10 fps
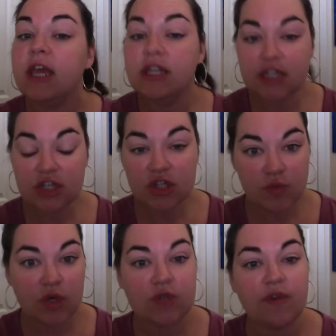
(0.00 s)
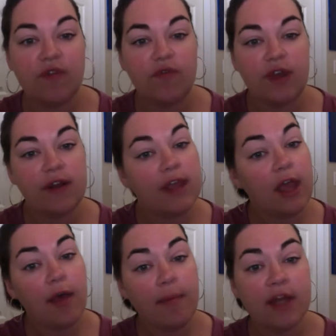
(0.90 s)
teachers worked with fairly
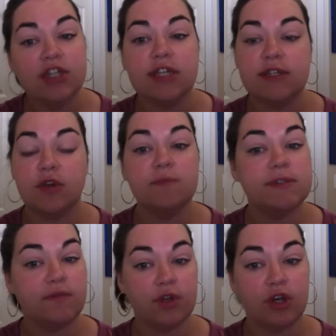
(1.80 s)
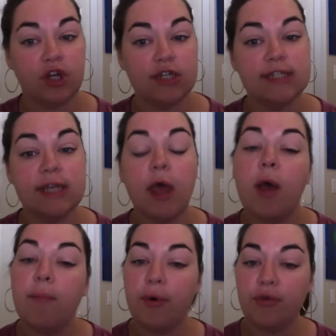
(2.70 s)
homogeneous groups of learners,
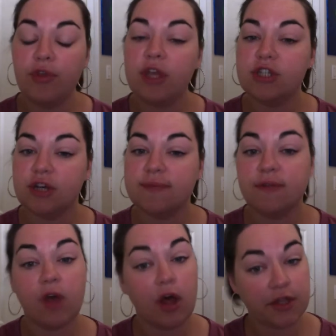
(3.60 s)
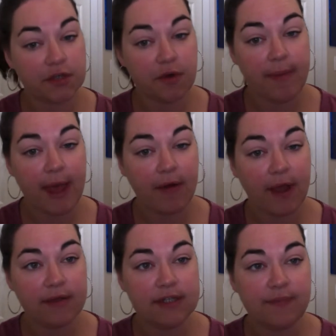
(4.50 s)
both in terms of cultural
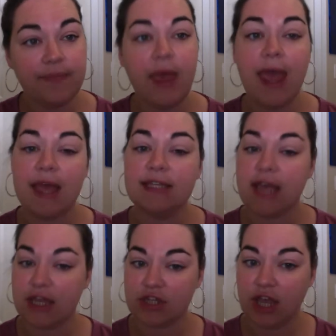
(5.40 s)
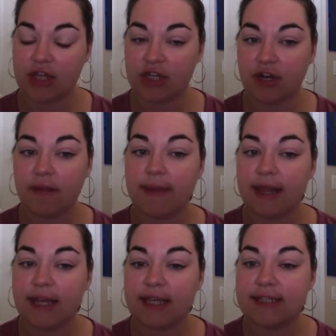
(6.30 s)
background and educational
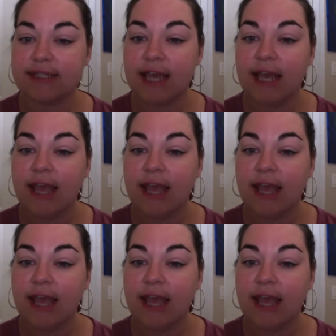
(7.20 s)
abilities,